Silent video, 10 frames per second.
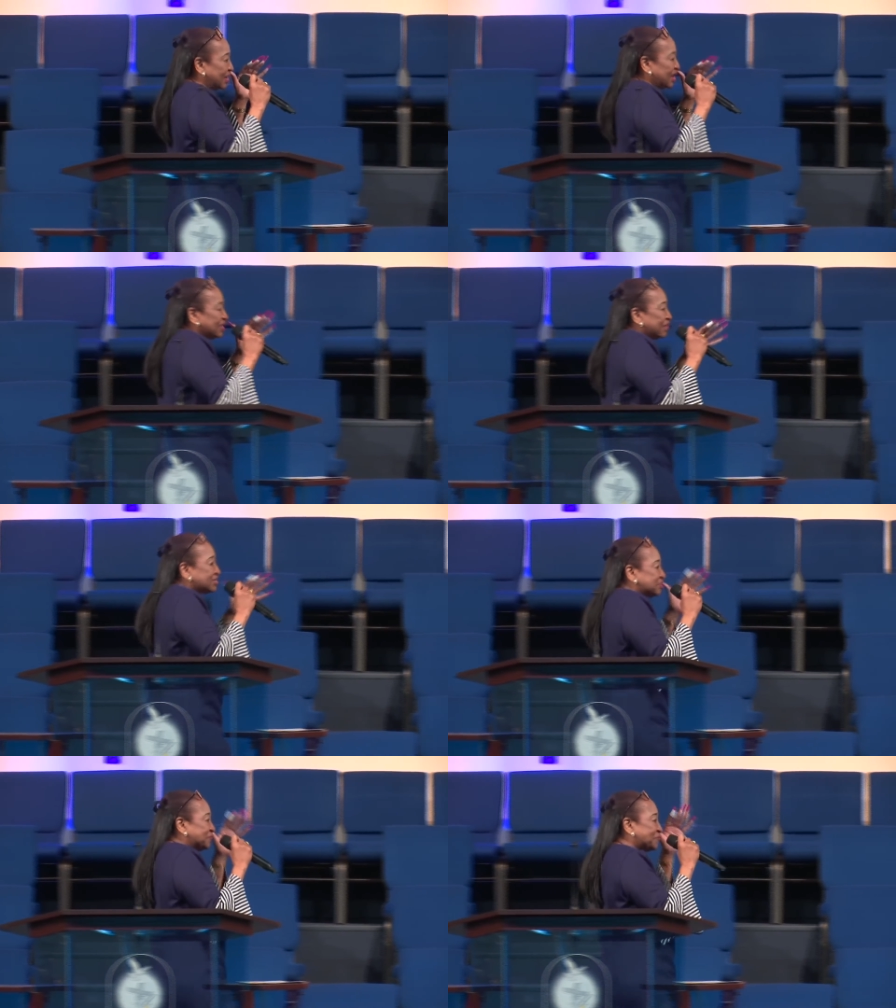There's
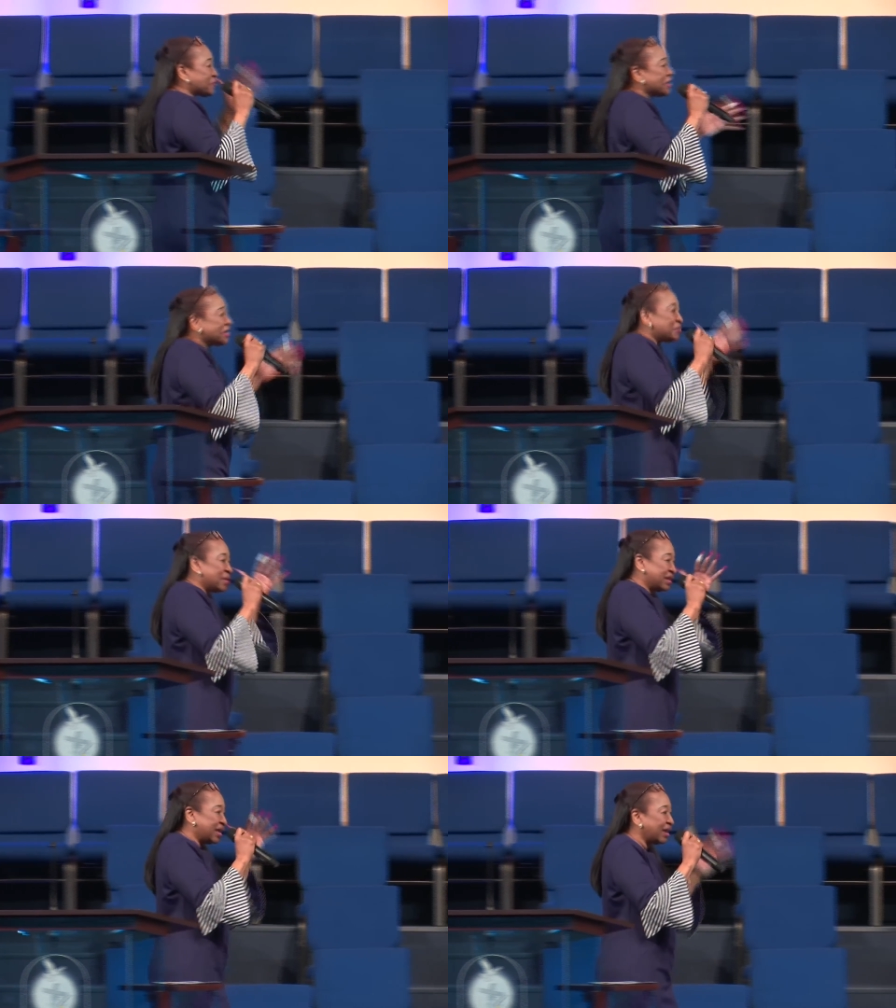a freedom in
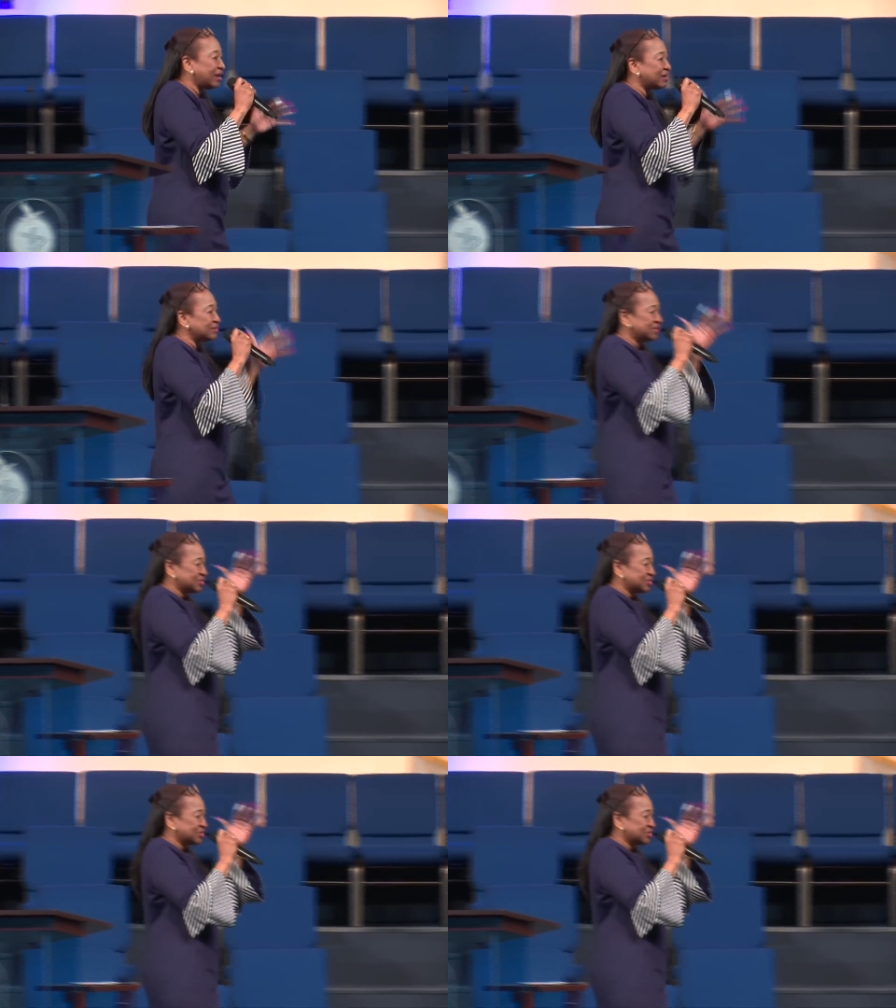here this